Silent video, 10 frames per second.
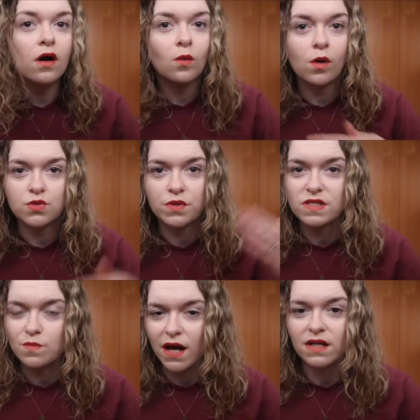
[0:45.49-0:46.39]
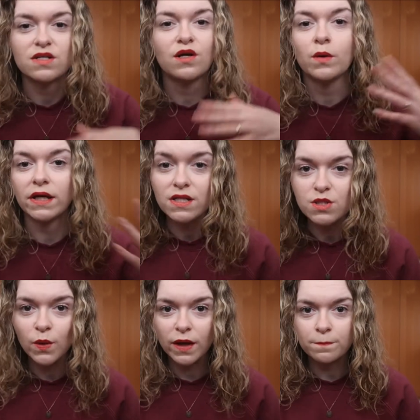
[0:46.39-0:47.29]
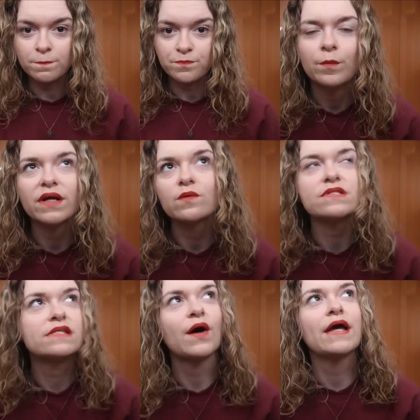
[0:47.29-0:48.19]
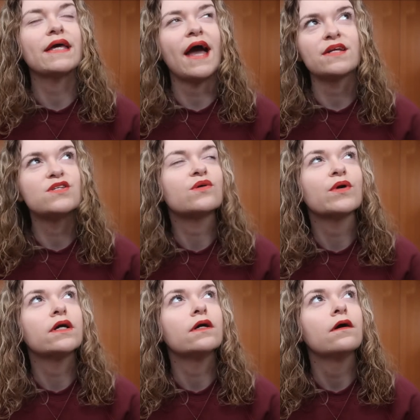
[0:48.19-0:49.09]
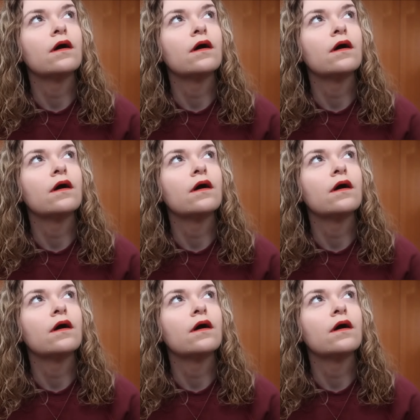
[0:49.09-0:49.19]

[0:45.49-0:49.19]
what to expect going into it but it was like entering